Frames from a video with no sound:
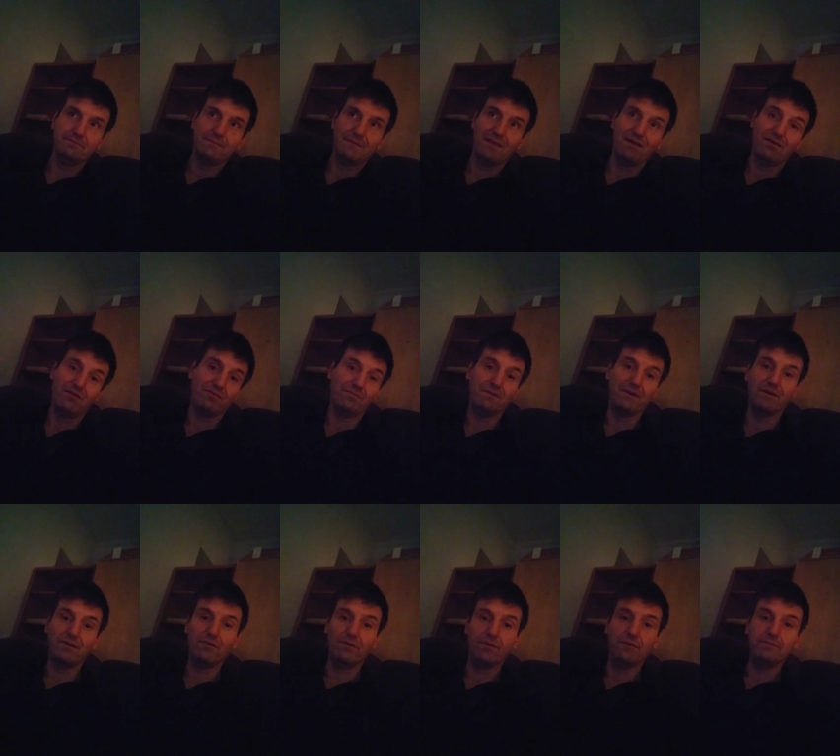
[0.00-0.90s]
Yeah, was
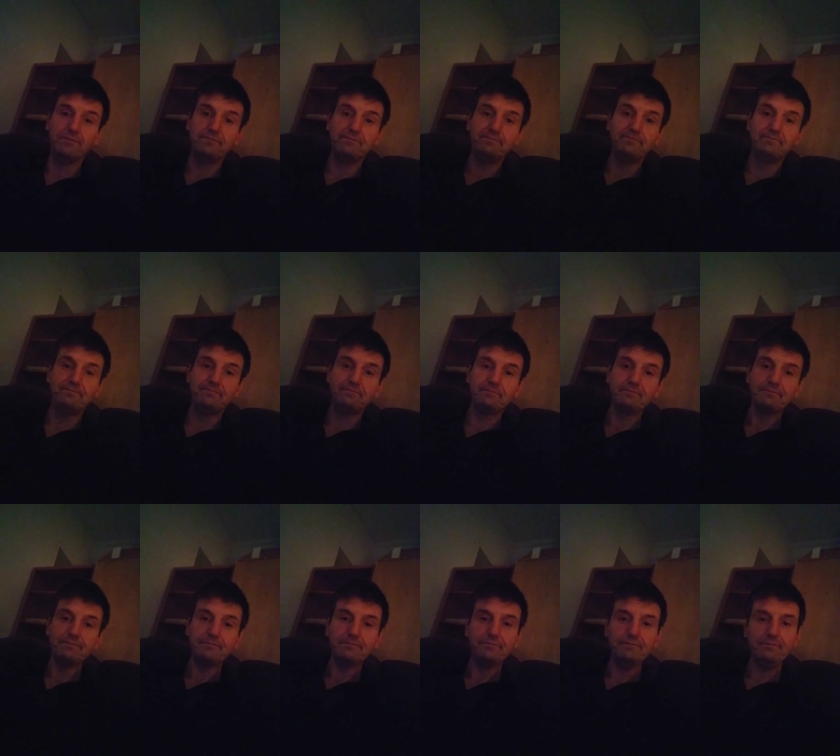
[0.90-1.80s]
pretty cool.
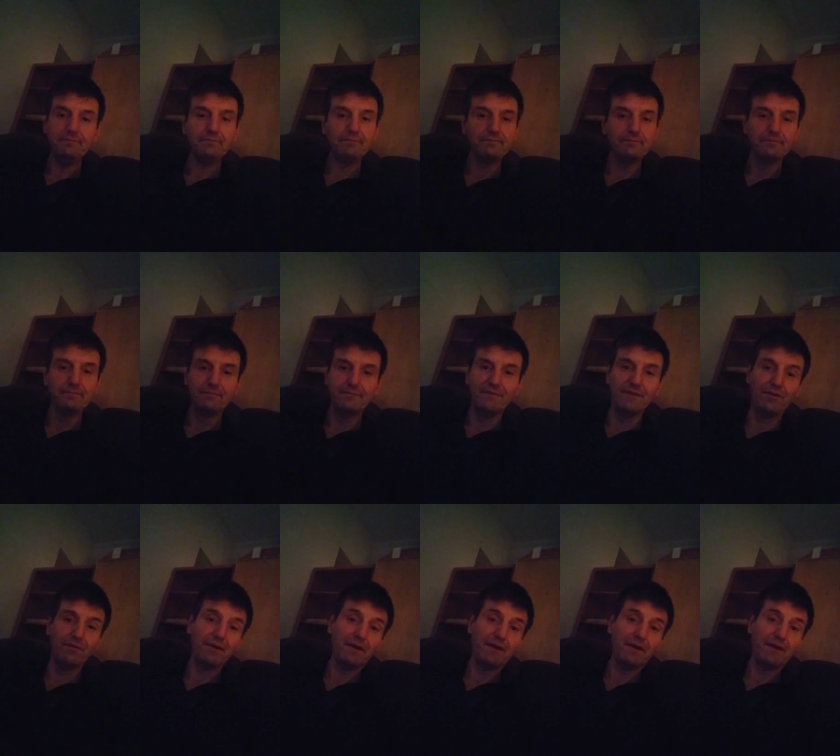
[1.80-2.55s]
No